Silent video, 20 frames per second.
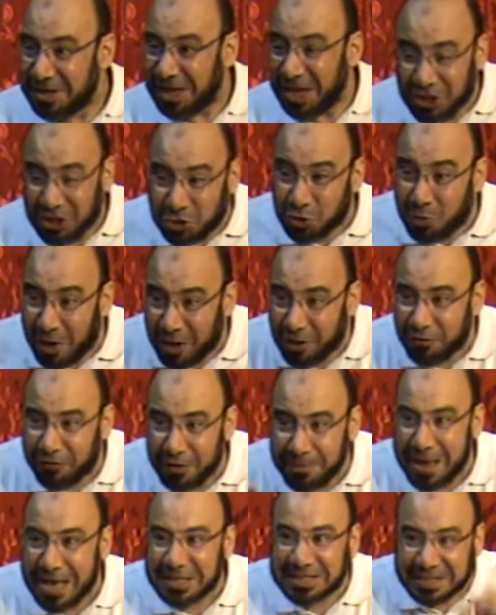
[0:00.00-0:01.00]
Each one of
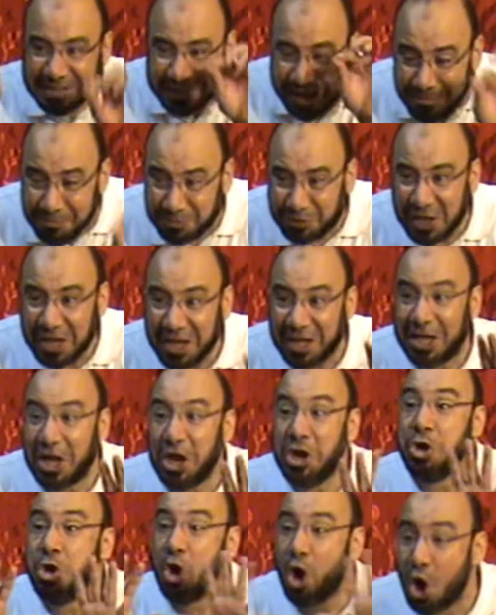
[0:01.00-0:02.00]
them has
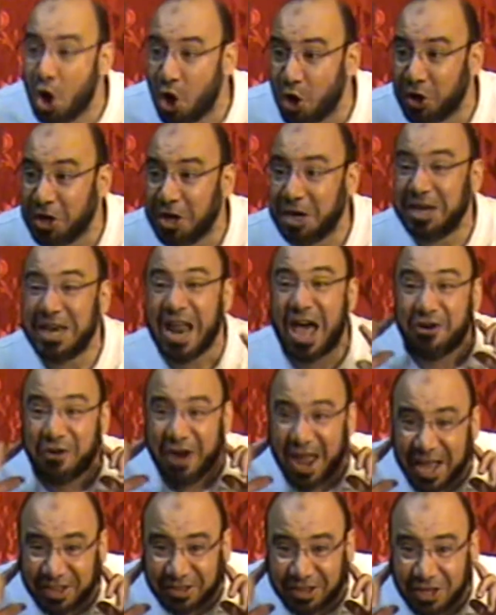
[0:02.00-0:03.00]
something known,
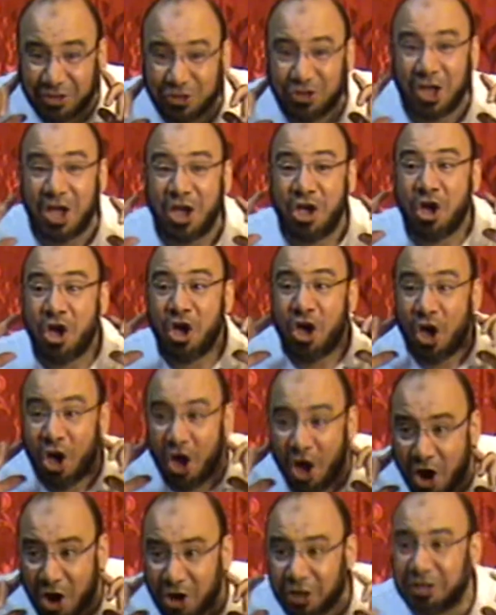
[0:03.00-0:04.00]
narrated,
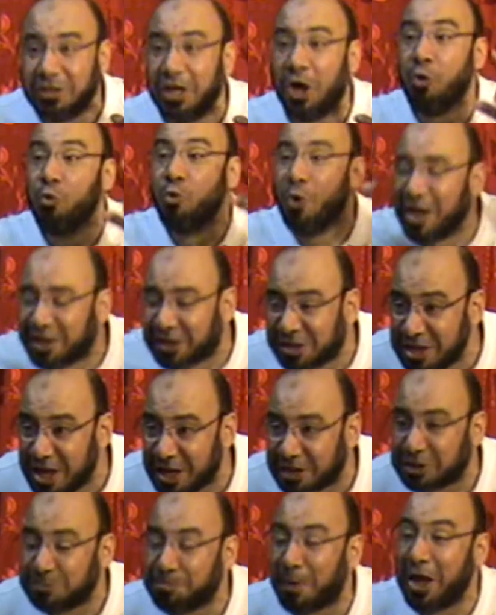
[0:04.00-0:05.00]
heard,
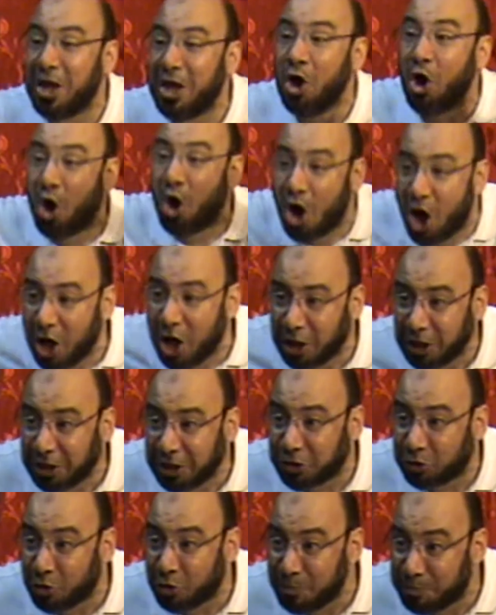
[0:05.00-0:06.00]
witnessed by
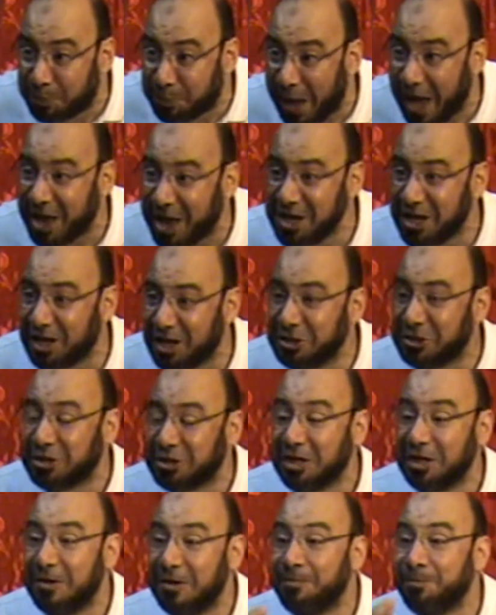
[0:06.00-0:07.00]
all
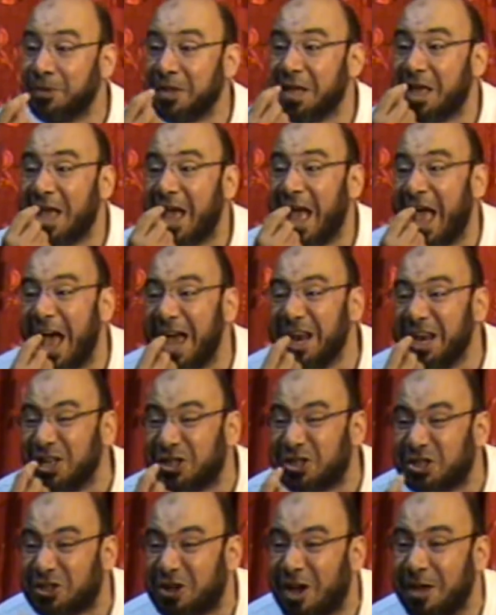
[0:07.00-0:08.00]
companions, and
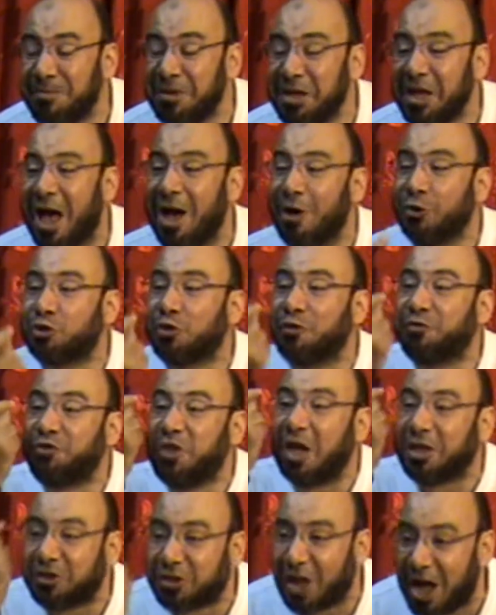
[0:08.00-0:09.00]
it's coming out
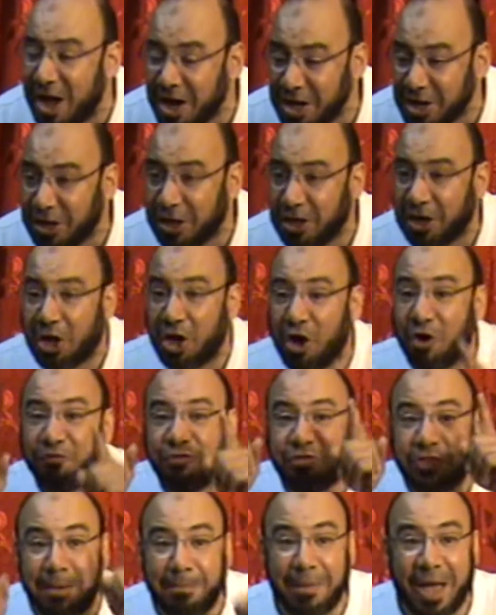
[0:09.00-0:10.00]
of the tongue
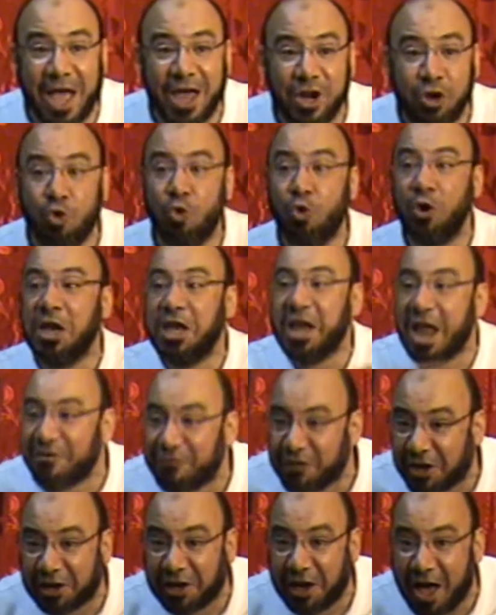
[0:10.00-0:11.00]
of the man who will
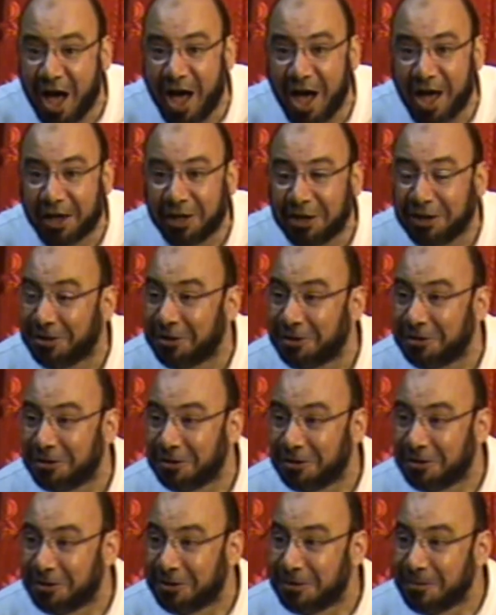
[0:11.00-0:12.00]
never lie,
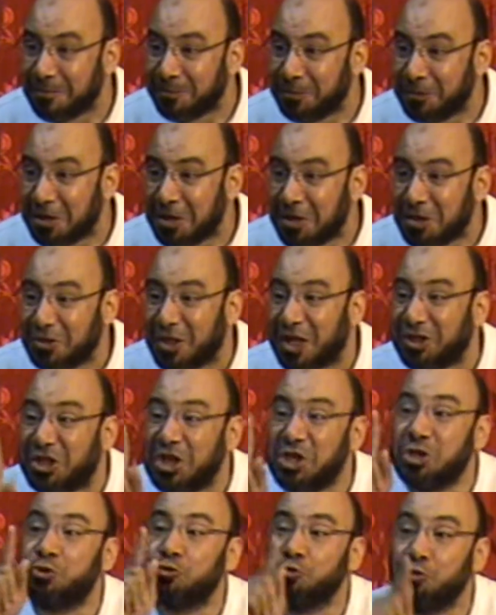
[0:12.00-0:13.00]
that
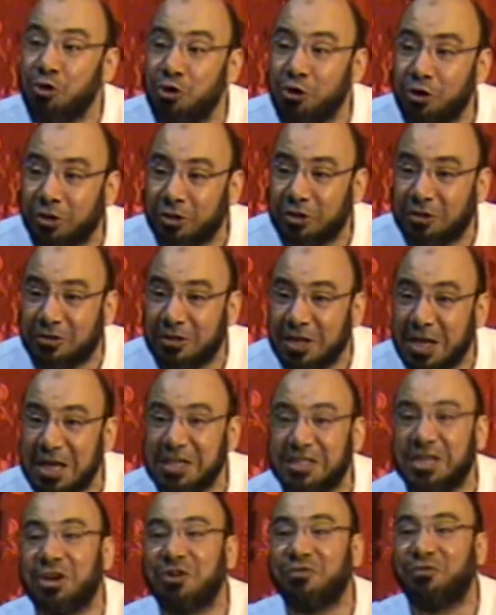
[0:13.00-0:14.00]
his word
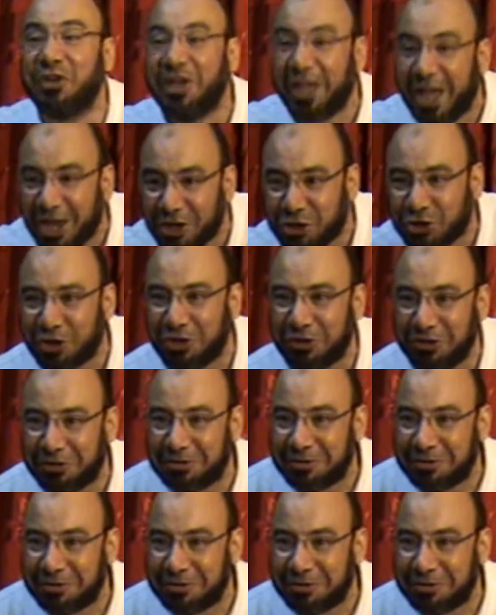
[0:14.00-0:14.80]
is a revelation.